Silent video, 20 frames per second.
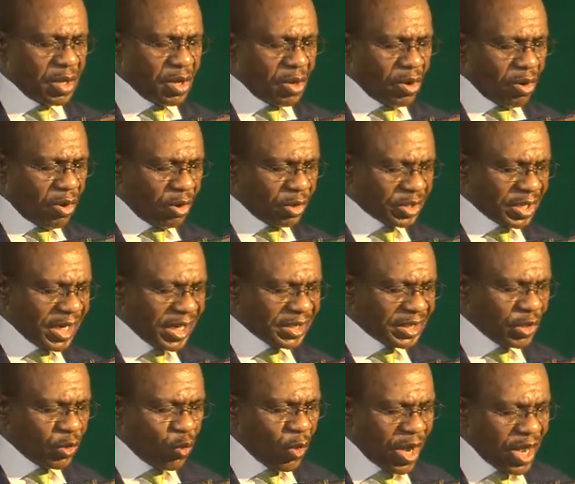alternative
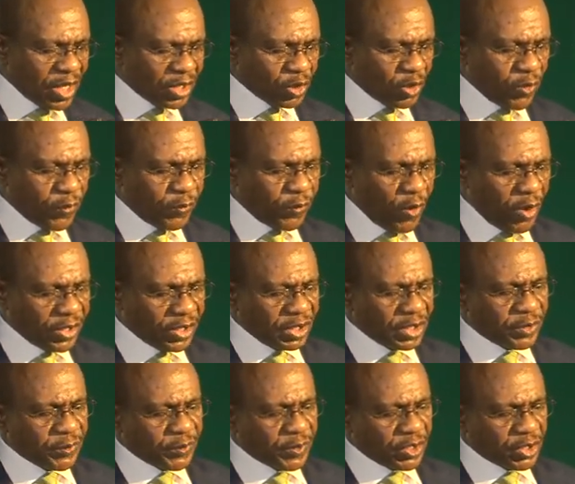ways of funding
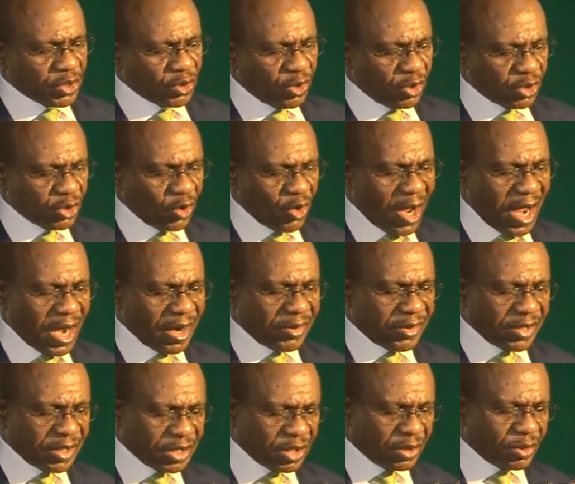infrastructure are
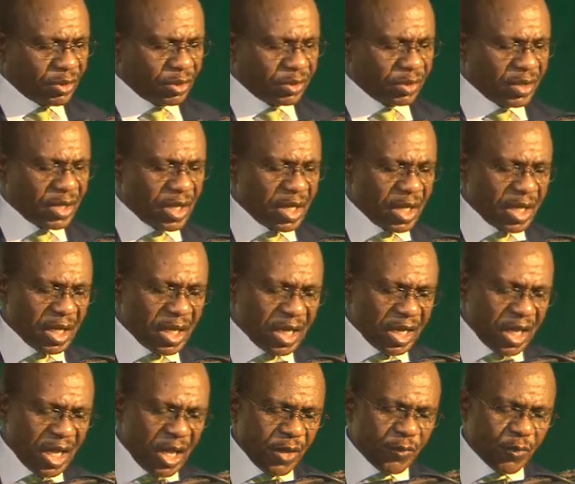critical
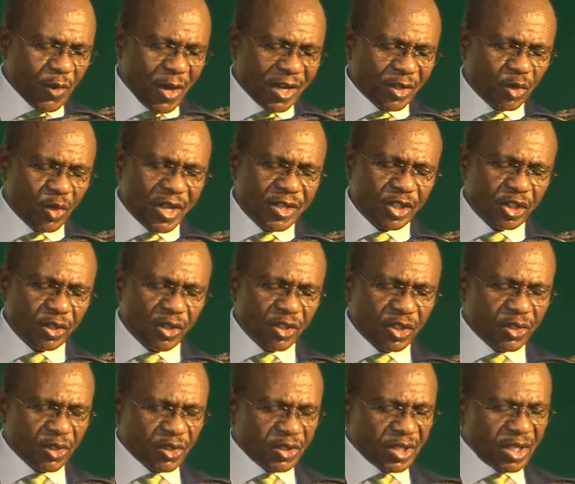if we are to ensure
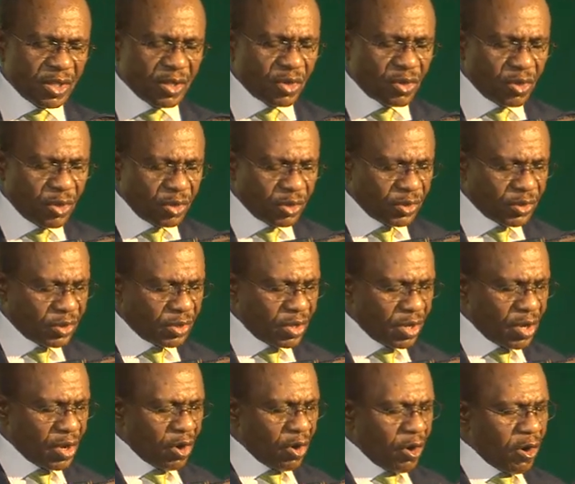sustained growth
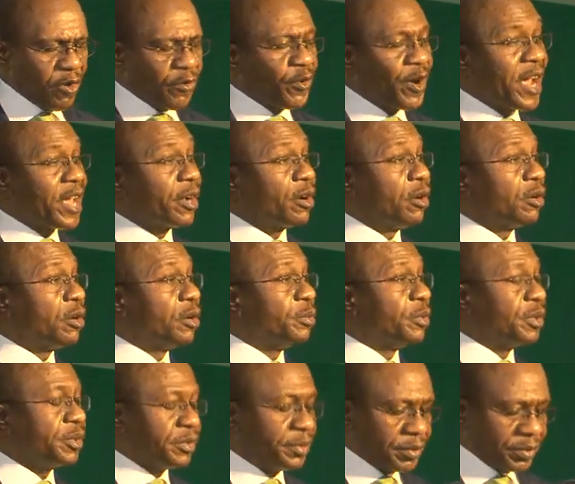of our economy.
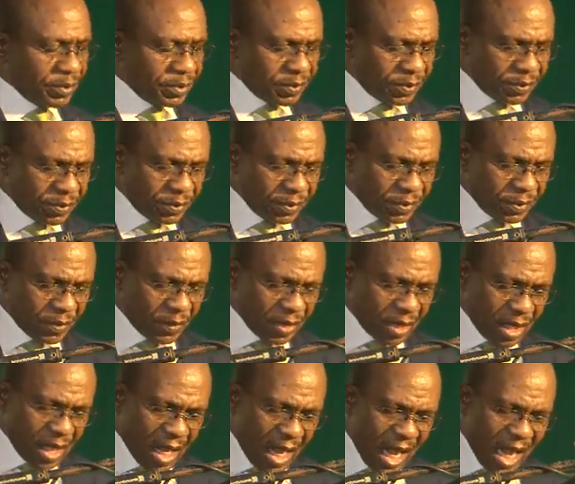
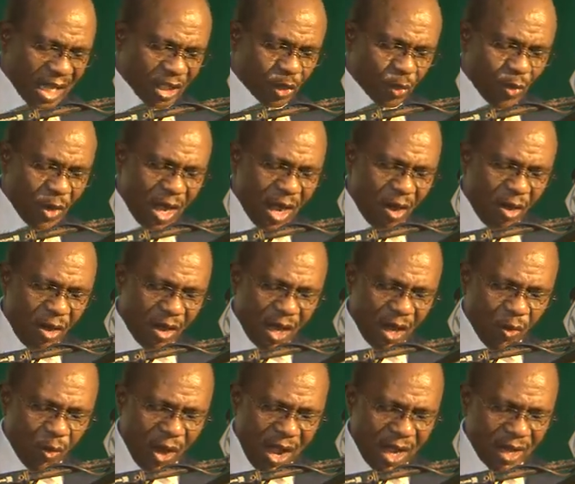As we are all
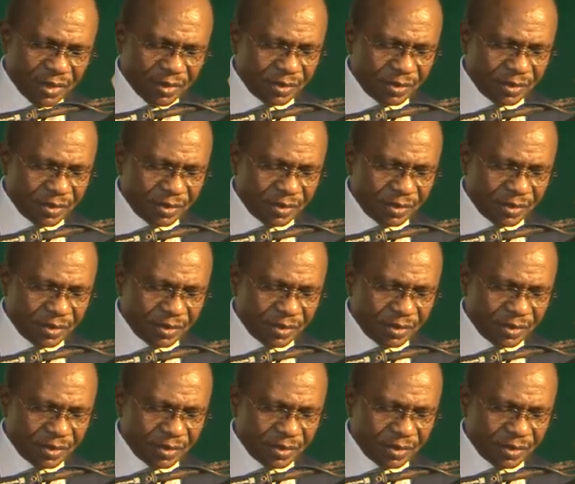aware,